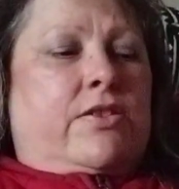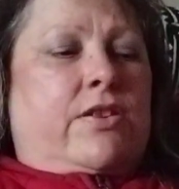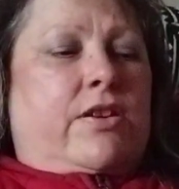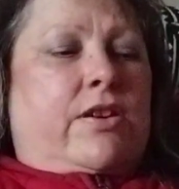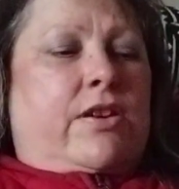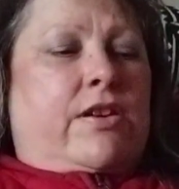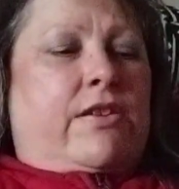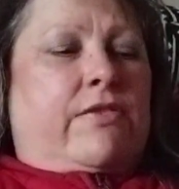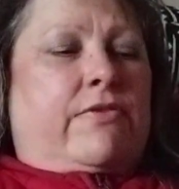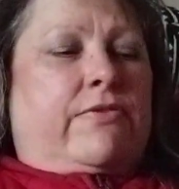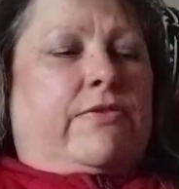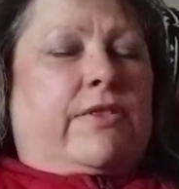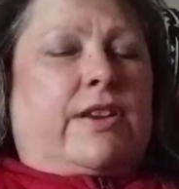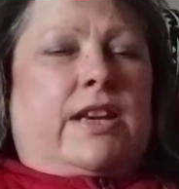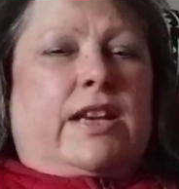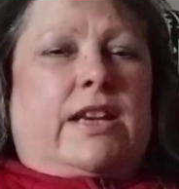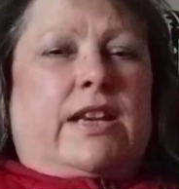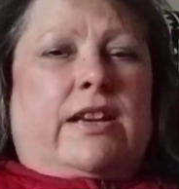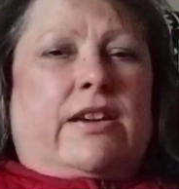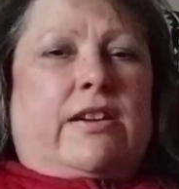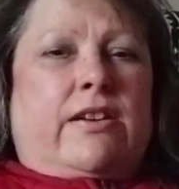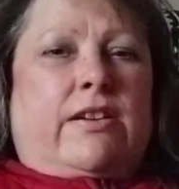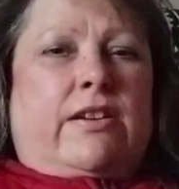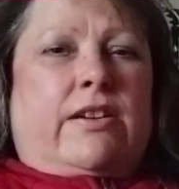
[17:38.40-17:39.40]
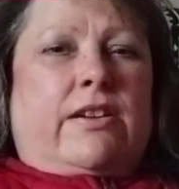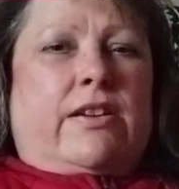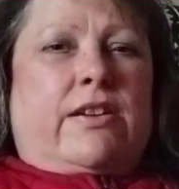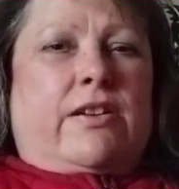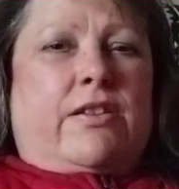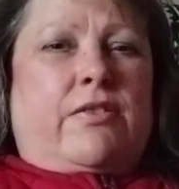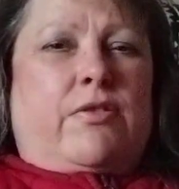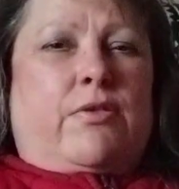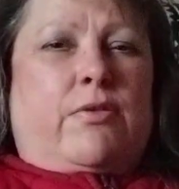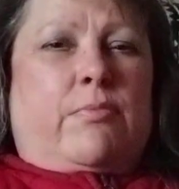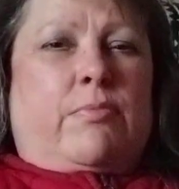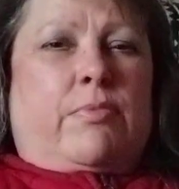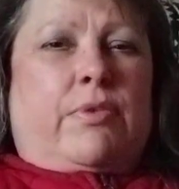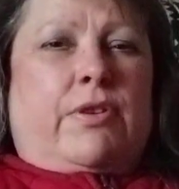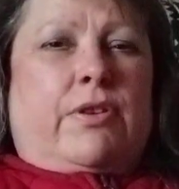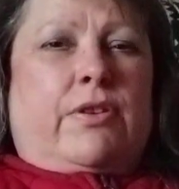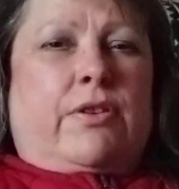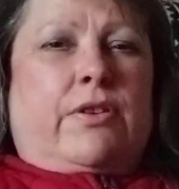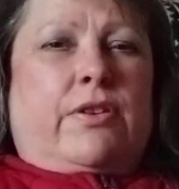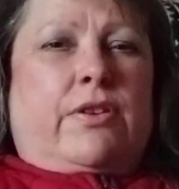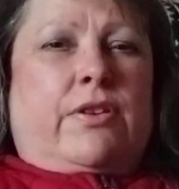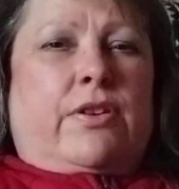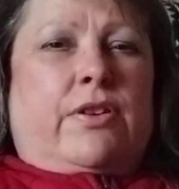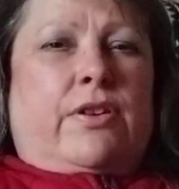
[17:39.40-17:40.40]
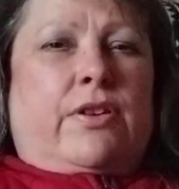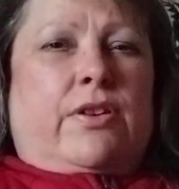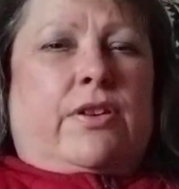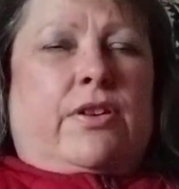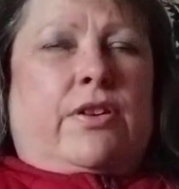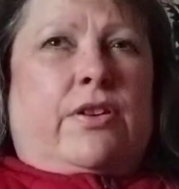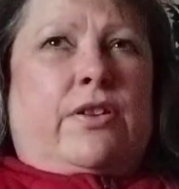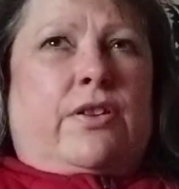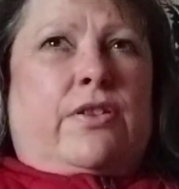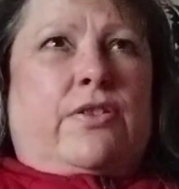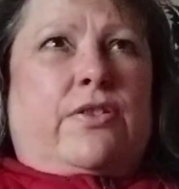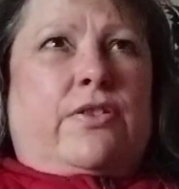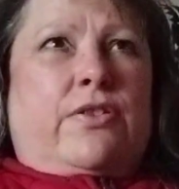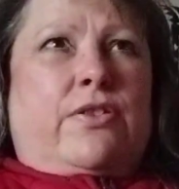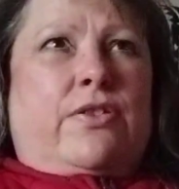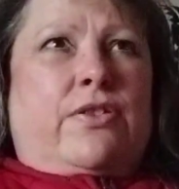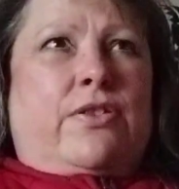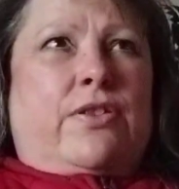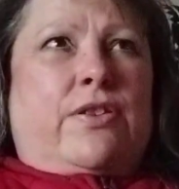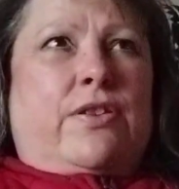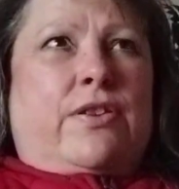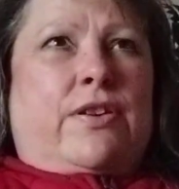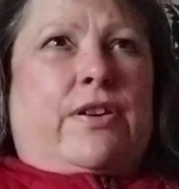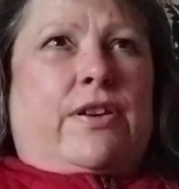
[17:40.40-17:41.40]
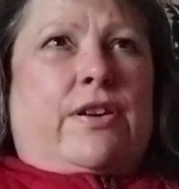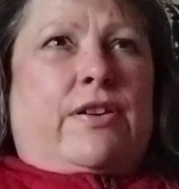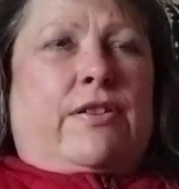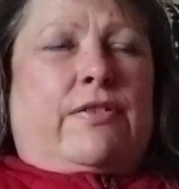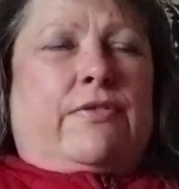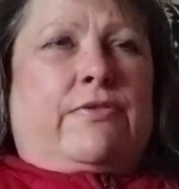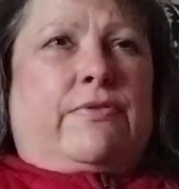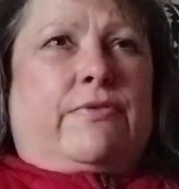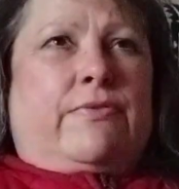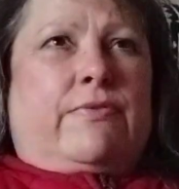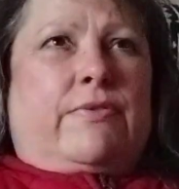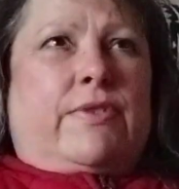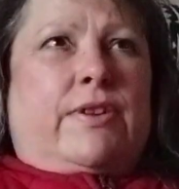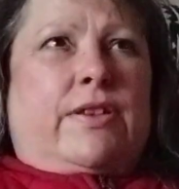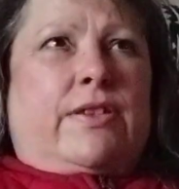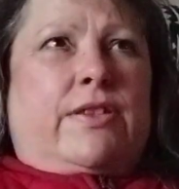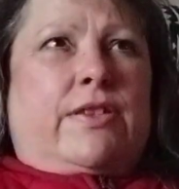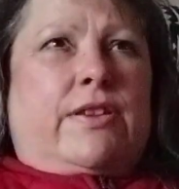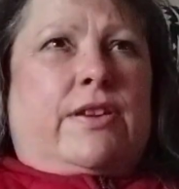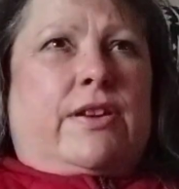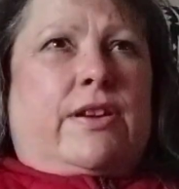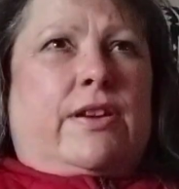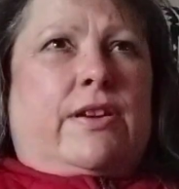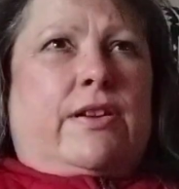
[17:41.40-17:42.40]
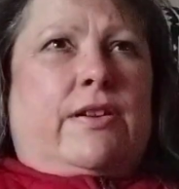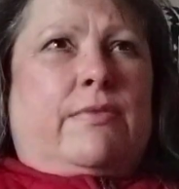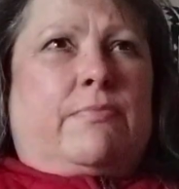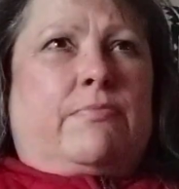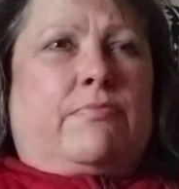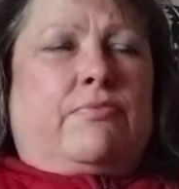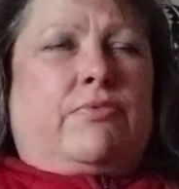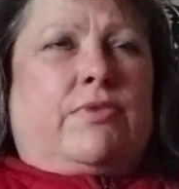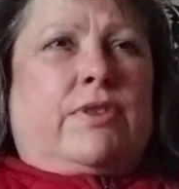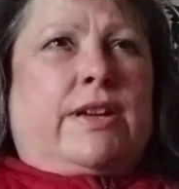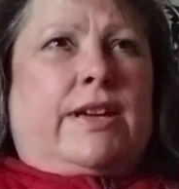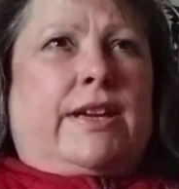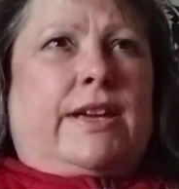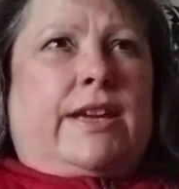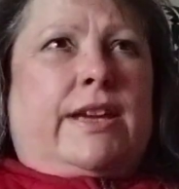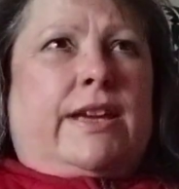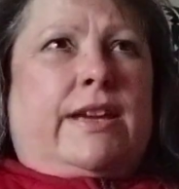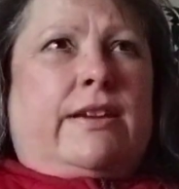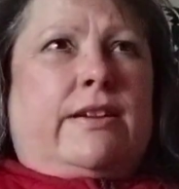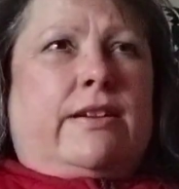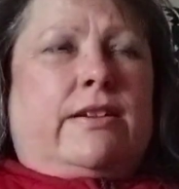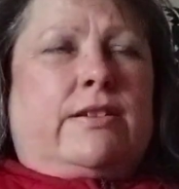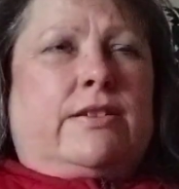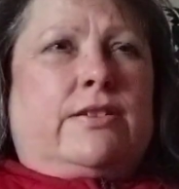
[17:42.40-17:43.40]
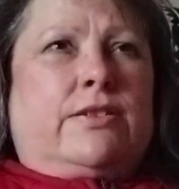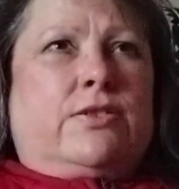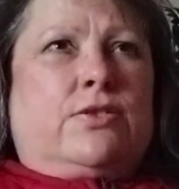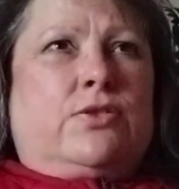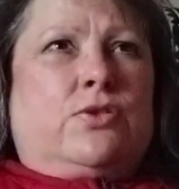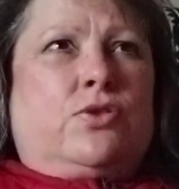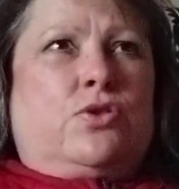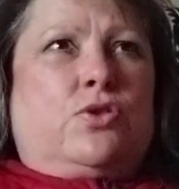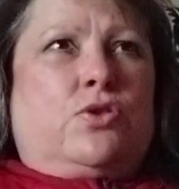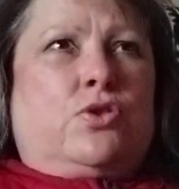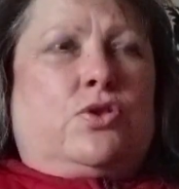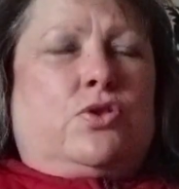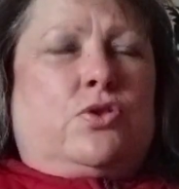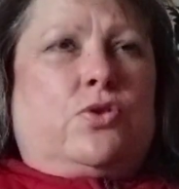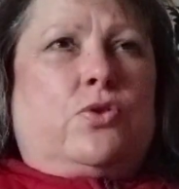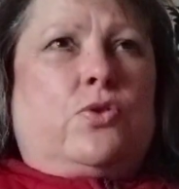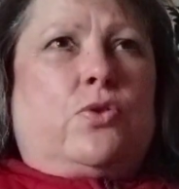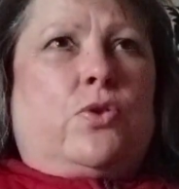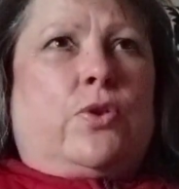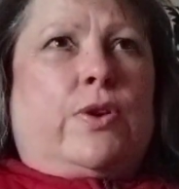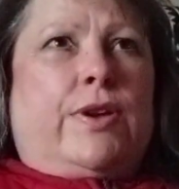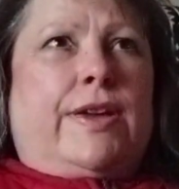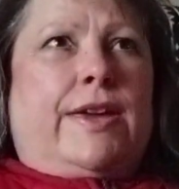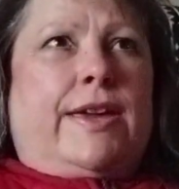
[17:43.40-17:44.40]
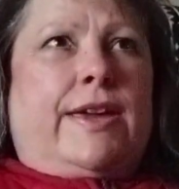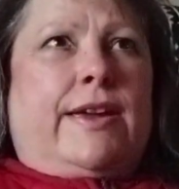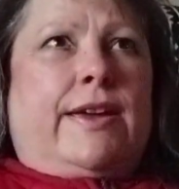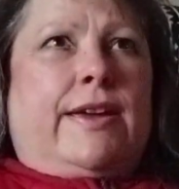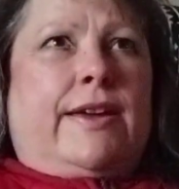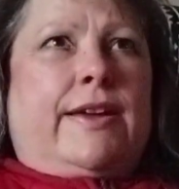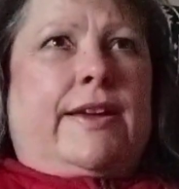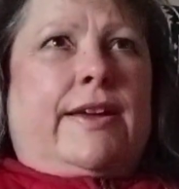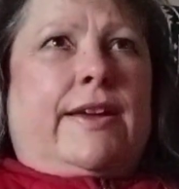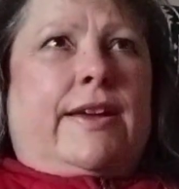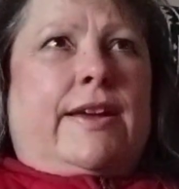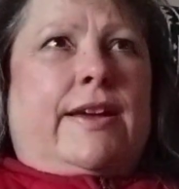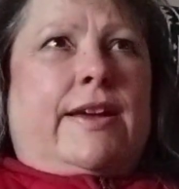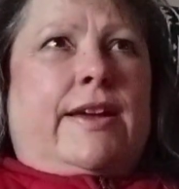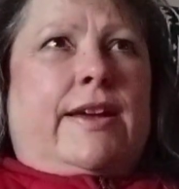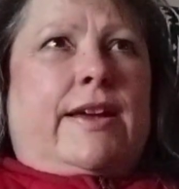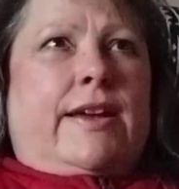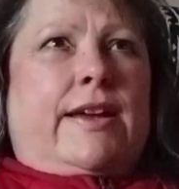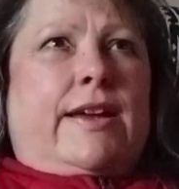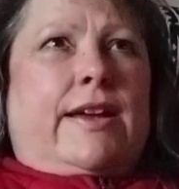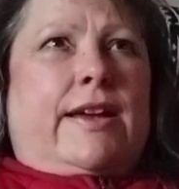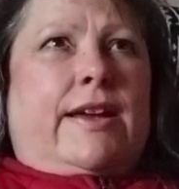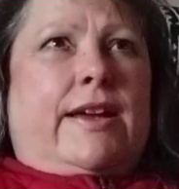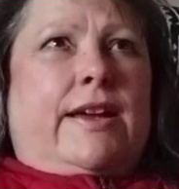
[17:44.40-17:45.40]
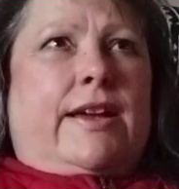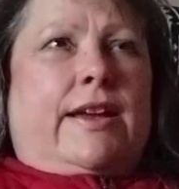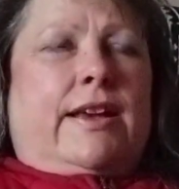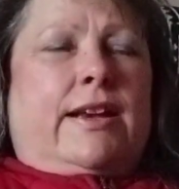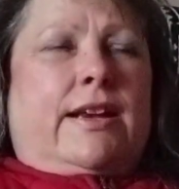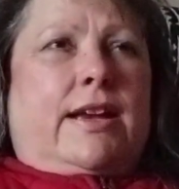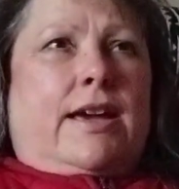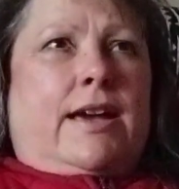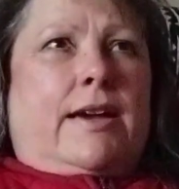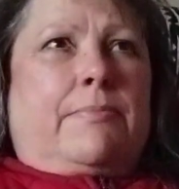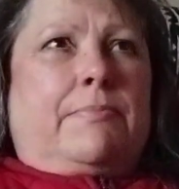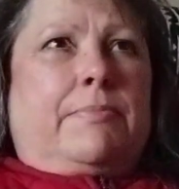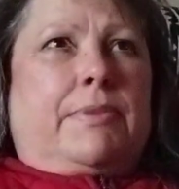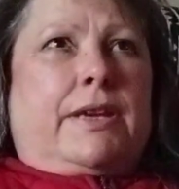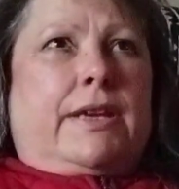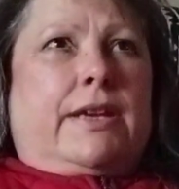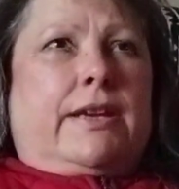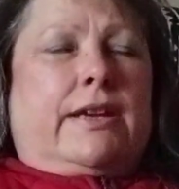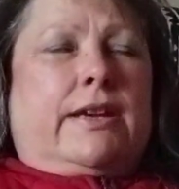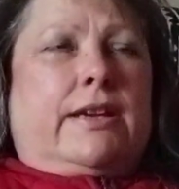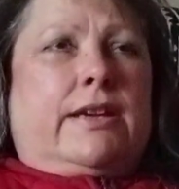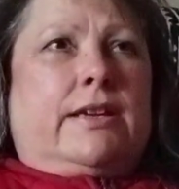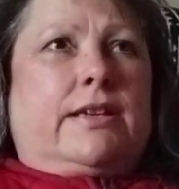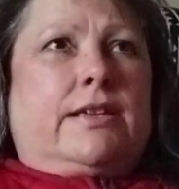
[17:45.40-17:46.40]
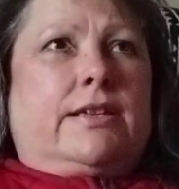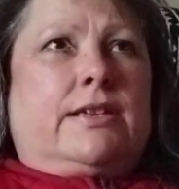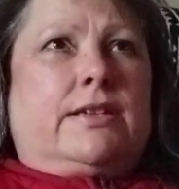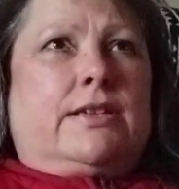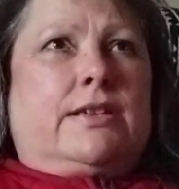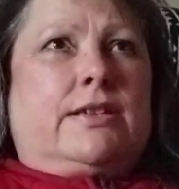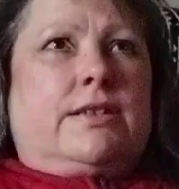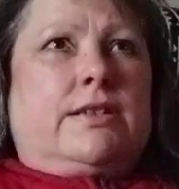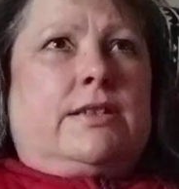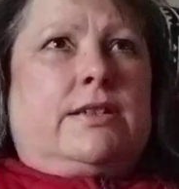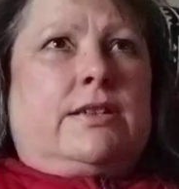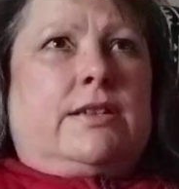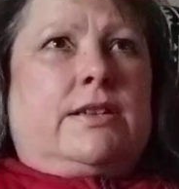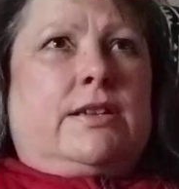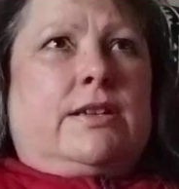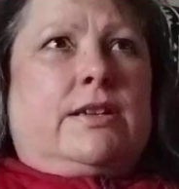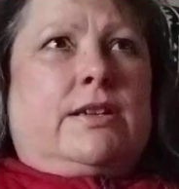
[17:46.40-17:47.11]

are filling our cup, that are bringing us joy and happiness?